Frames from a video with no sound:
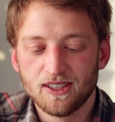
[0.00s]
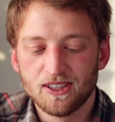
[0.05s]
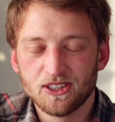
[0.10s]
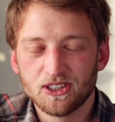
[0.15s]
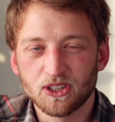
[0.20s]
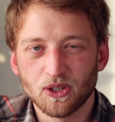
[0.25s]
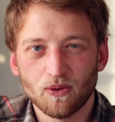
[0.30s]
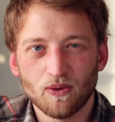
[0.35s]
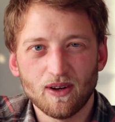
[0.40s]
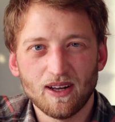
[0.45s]

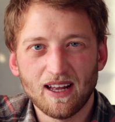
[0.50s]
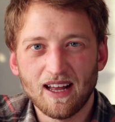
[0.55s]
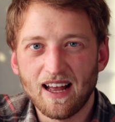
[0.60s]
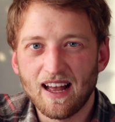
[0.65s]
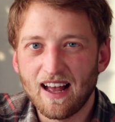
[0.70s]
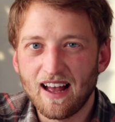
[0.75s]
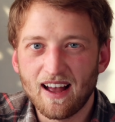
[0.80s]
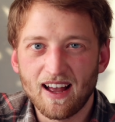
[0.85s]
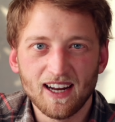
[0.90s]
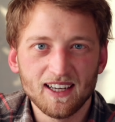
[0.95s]
So
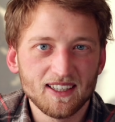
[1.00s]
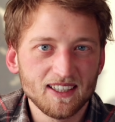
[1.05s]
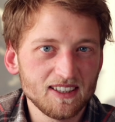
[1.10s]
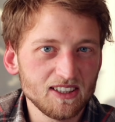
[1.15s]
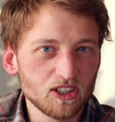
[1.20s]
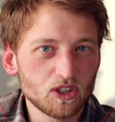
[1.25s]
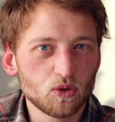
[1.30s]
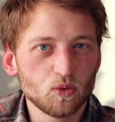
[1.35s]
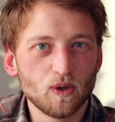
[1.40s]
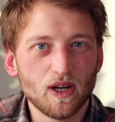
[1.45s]
I
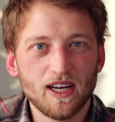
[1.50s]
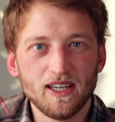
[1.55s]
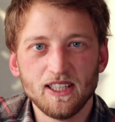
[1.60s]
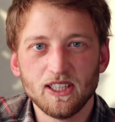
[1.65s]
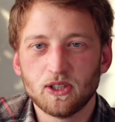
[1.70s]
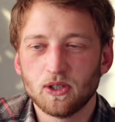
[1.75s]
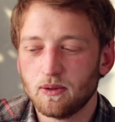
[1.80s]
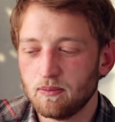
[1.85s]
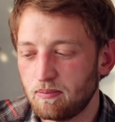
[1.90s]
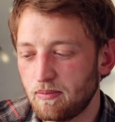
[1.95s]
didn't do any
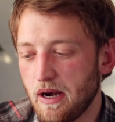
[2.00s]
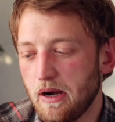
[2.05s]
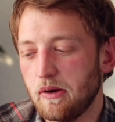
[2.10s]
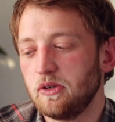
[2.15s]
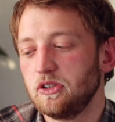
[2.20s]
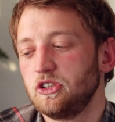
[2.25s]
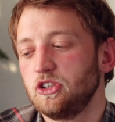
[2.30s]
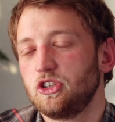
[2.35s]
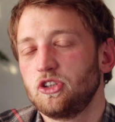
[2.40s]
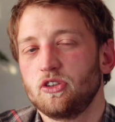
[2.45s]

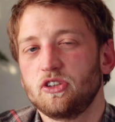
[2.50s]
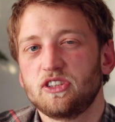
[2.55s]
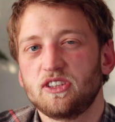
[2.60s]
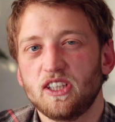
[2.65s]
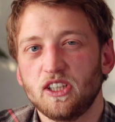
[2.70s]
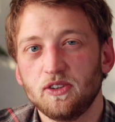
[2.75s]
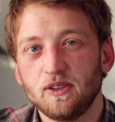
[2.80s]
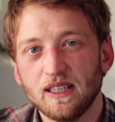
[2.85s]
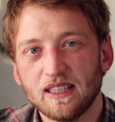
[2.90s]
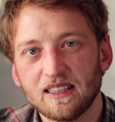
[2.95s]
comparison shots
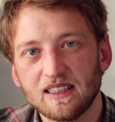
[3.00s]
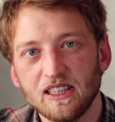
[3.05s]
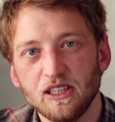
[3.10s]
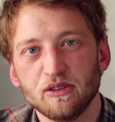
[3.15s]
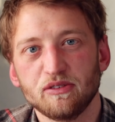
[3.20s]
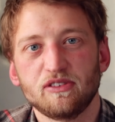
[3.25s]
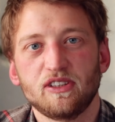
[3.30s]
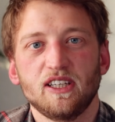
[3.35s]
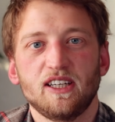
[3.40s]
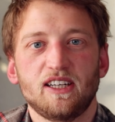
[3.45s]
directly
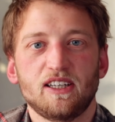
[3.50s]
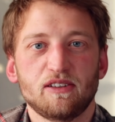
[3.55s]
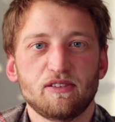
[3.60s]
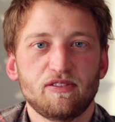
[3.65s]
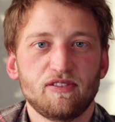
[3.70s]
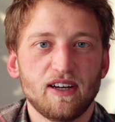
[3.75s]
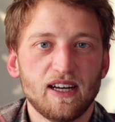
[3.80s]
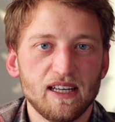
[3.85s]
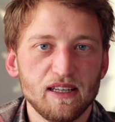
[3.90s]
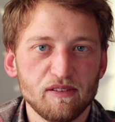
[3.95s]
of the
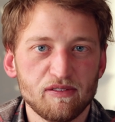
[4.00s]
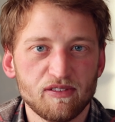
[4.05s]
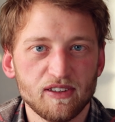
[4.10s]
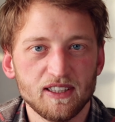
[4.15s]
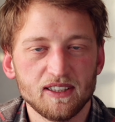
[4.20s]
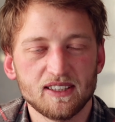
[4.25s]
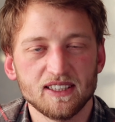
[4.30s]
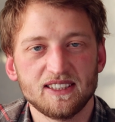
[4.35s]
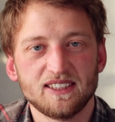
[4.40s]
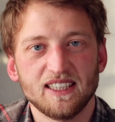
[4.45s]
R5
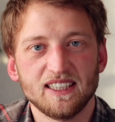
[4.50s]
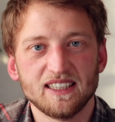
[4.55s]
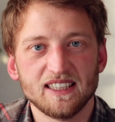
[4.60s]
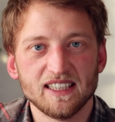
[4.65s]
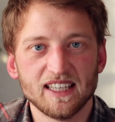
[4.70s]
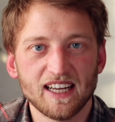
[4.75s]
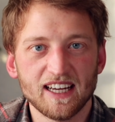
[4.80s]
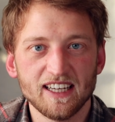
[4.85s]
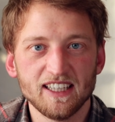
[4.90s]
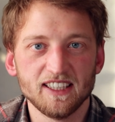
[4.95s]
and the
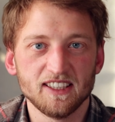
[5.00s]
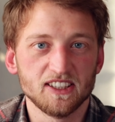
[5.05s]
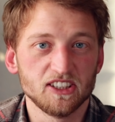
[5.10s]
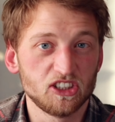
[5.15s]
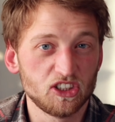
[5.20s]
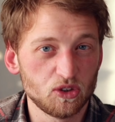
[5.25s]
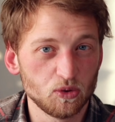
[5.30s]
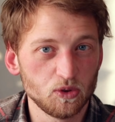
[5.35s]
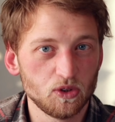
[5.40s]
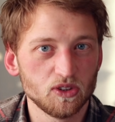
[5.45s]
Z9 in a
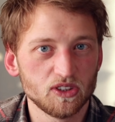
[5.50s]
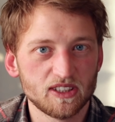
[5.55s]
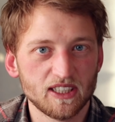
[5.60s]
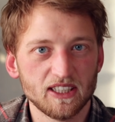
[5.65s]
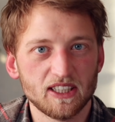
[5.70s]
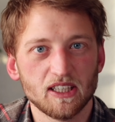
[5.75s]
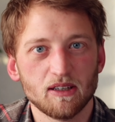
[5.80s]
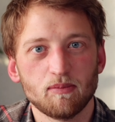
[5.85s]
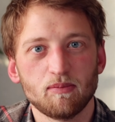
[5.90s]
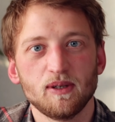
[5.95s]
studio
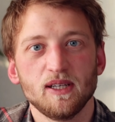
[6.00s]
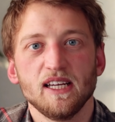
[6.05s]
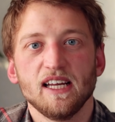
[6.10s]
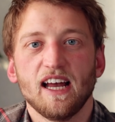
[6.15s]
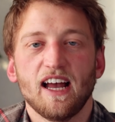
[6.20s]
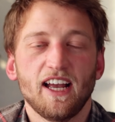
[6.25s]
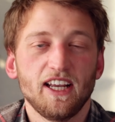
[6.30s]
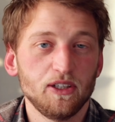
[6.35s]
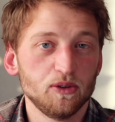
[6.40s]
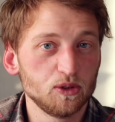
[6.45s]
setup.
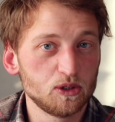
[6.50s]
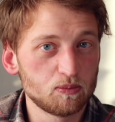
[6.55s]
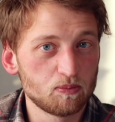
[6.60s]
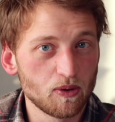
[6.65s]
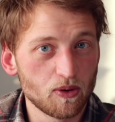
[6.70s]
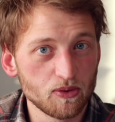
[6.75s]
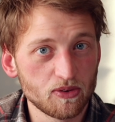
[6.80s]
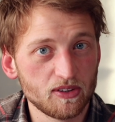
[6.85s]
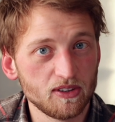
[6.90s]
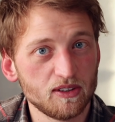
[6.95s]
I use
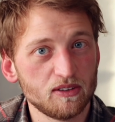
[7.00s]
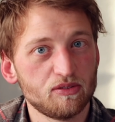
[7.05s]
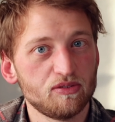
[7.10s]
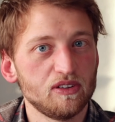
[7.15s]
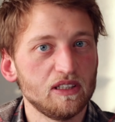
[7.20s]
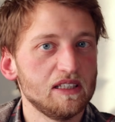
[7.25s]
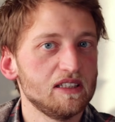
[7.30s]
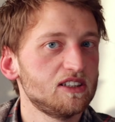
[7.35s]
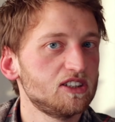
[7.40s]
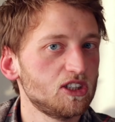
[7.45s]
both in the
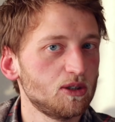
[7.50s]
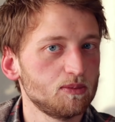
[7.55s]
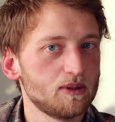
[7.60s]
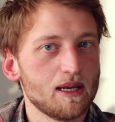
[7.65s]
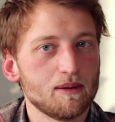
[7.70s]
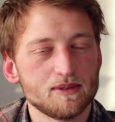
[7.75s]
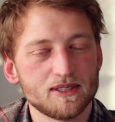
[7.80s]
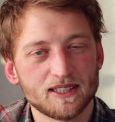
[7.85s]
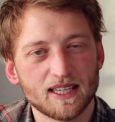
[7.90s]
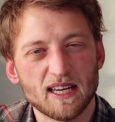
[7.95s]
field,
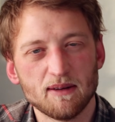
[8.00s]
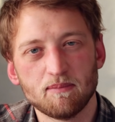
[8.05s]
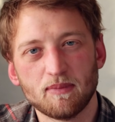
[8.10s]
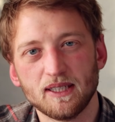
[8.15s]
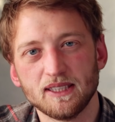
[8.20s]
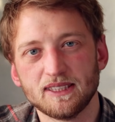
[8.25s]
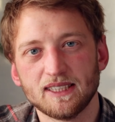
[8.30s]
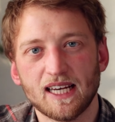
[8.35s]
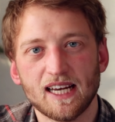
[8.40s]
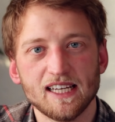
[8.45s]
sometimes side by
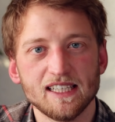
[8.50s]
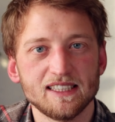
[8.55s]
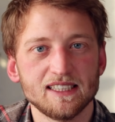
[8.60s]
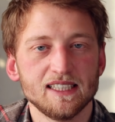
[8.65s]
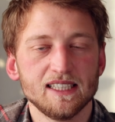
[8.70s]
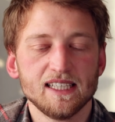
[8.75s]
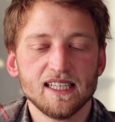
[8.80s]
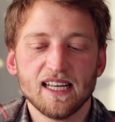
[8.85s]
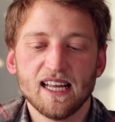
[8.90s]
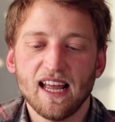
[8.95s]
side.
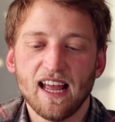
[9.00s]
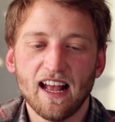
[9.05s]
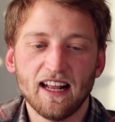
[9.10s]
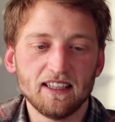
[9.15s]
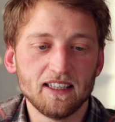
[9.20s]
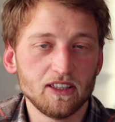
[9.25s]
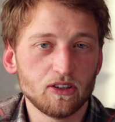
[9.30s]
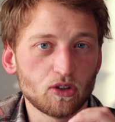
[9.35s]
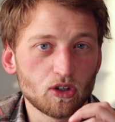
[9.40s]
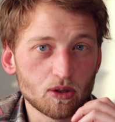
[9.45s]
And
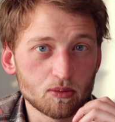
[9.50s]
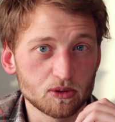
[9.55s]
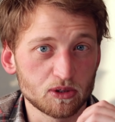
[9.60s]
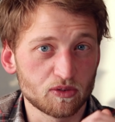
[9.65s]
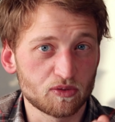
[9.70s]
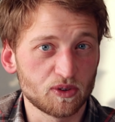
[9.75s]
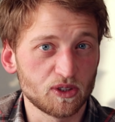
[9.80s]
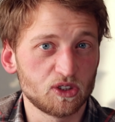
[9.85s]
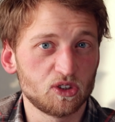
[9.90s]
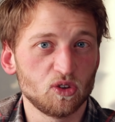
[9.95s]
in terms
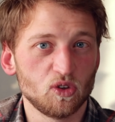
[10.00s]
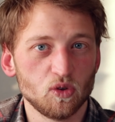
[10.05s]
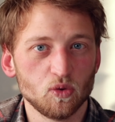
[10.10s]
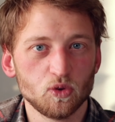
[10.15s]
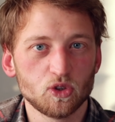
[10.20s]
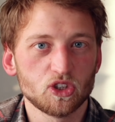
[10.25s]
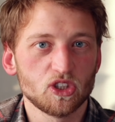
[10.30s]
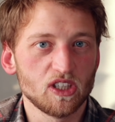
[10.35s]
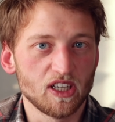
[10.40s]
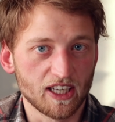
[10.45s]
of
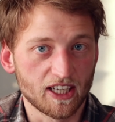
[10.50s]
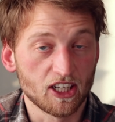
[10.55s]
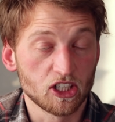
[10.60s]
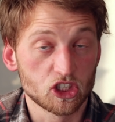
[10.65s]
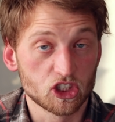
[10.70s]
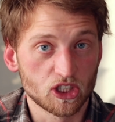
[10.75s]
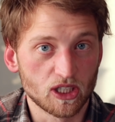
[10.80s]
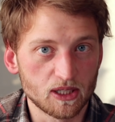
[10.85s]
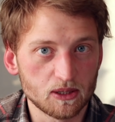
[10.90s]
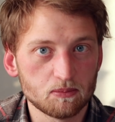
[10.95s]
resolution, like
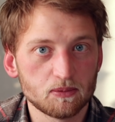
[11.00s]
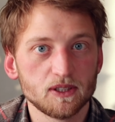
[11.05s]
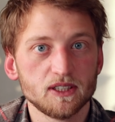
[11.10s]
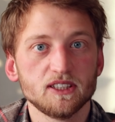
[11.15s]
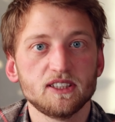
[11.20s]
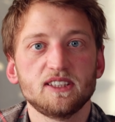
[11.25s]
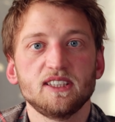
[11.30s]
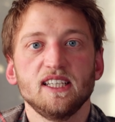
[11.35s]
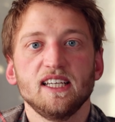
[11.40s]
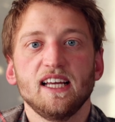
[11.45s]

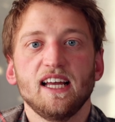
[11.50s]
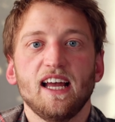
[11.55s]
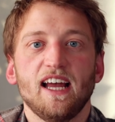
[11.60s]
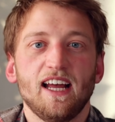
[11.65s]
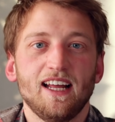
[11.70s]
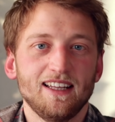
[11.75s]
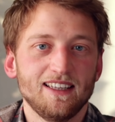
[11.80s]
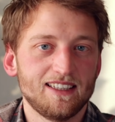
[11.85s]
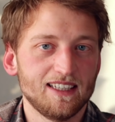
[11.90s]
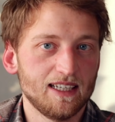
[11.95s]
sharpness
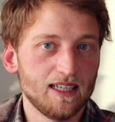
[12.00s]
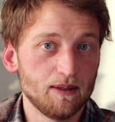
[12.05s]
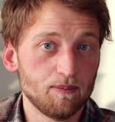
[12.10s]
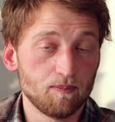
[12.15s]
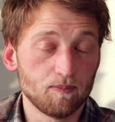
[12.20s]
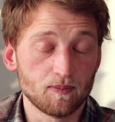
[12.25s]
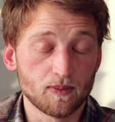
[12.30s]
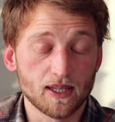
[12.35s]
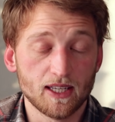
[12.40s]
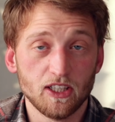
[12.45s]

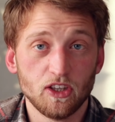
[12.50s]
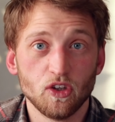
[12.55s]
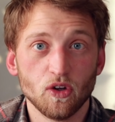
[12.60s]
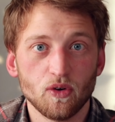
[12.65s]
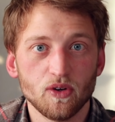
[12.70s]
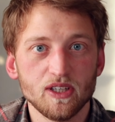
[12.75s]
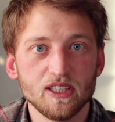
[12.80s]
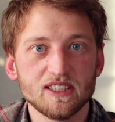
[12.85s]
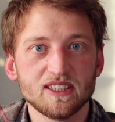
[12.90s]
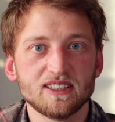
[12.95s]
and
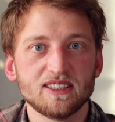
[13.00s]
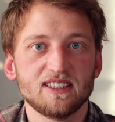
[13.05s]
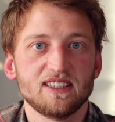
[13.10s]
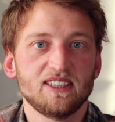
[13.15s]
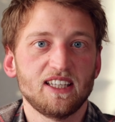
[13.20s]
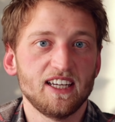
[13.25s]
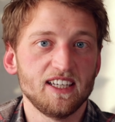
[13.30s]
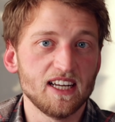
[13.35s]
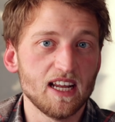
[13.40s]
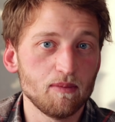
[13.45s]
noise,
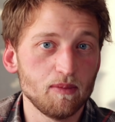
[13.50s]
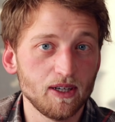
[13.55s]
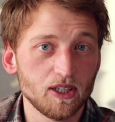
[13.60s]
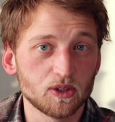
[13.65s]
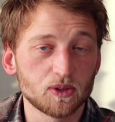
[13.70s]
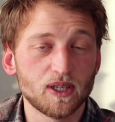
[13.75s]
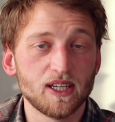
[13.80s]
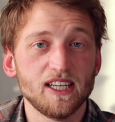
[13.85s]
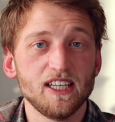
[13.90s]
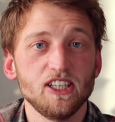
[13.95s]
dynamic
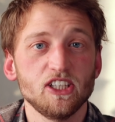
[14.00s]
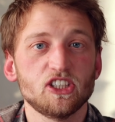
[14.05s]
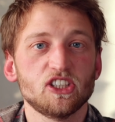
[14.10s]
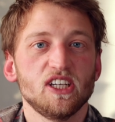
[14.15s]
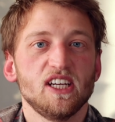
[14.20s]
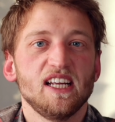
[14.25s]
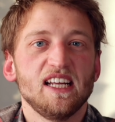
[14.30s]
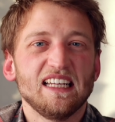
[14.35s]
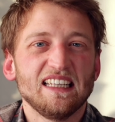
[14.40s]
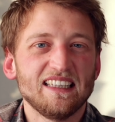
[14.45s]
range,
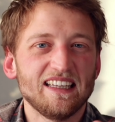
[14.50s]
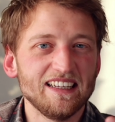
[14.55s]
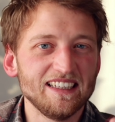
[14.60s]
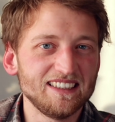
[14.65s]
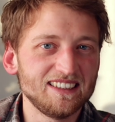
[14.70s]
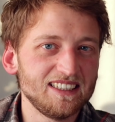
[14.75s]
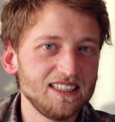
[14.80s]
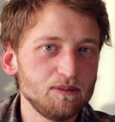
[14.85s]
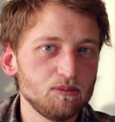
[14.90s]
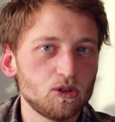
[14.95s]
they
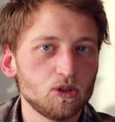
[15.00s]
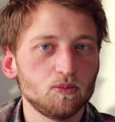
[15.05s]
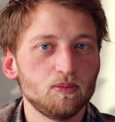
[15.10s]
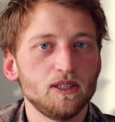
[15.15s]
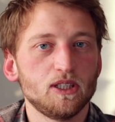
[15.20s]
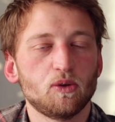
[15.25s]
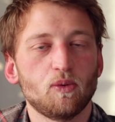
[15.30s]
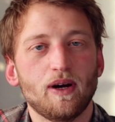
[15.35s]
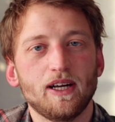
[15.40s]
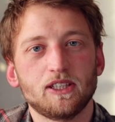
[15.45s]
seem to be
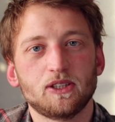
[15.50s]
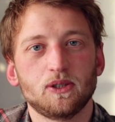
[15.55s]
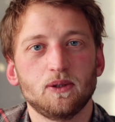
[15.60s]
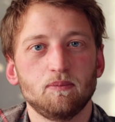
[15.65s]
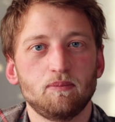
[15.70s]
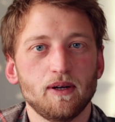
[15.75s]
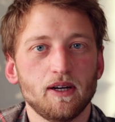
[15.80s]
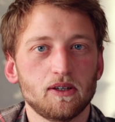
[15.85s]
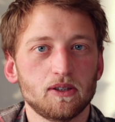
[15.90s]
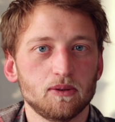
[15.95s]
quite
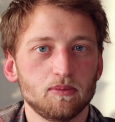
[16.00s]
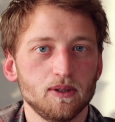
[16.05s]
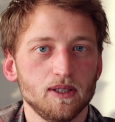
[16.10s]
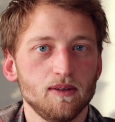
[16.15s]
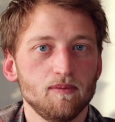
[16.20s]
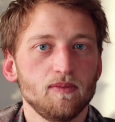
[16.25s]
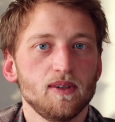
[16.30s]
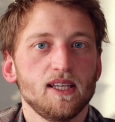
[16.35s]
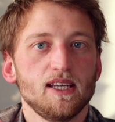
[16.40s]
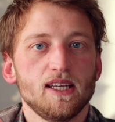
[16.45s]
comparable.